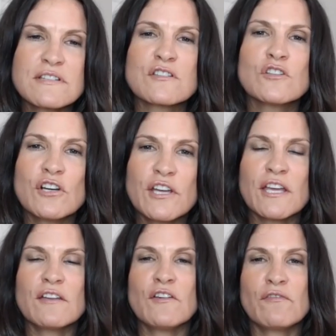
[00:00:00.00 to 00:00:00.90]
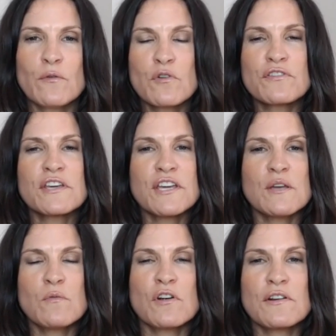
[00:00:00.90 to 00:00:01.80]
looking for the
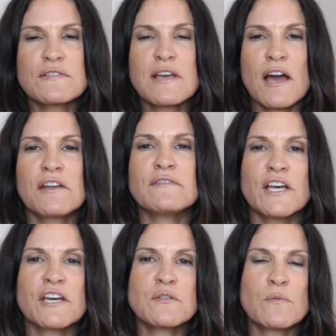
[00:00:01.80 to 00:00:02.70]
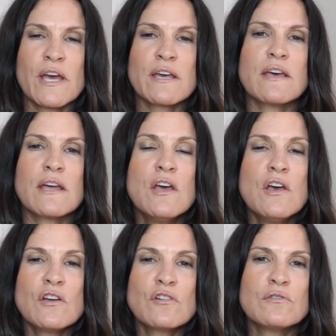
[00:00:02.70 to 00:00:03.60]
keywords, kind of like the way that
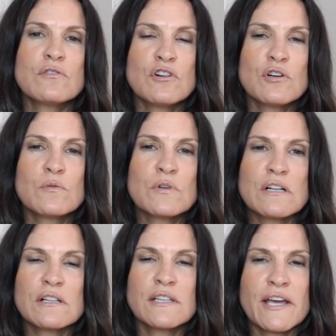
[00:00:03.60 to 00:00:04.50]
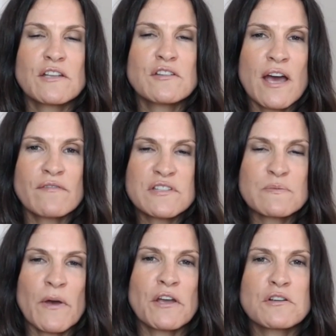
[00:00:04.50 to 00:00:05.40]
Google will like have the
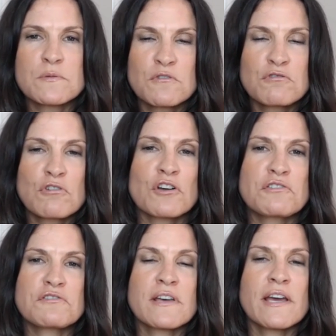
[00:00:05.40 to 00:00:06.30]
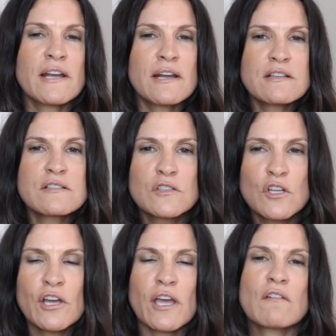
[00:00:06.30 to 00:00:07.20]
spiders will crawl your site and it's
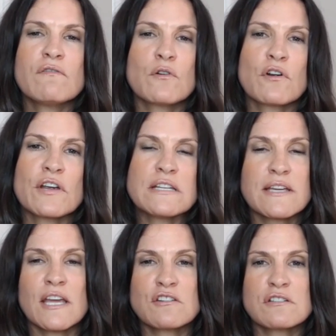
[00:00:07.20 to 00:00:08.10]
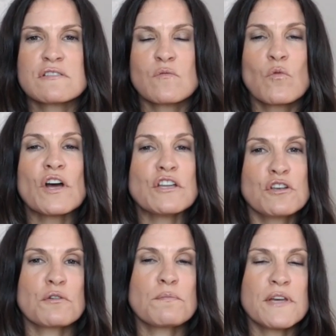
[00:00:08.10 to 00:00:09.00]
looking for indications of what
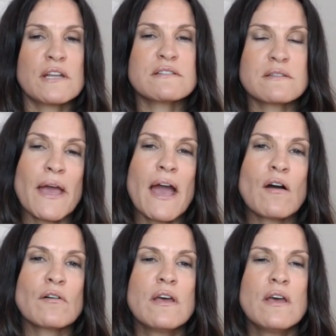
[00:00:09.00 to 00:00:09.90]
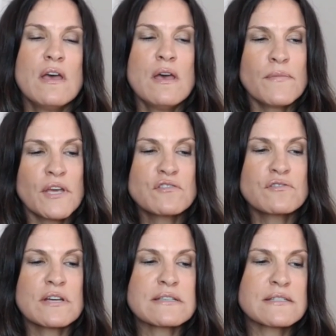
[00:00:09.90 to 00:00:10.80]
your pin is about.
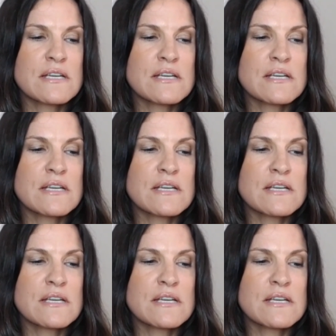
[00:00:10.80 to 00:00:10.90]
Pinterest,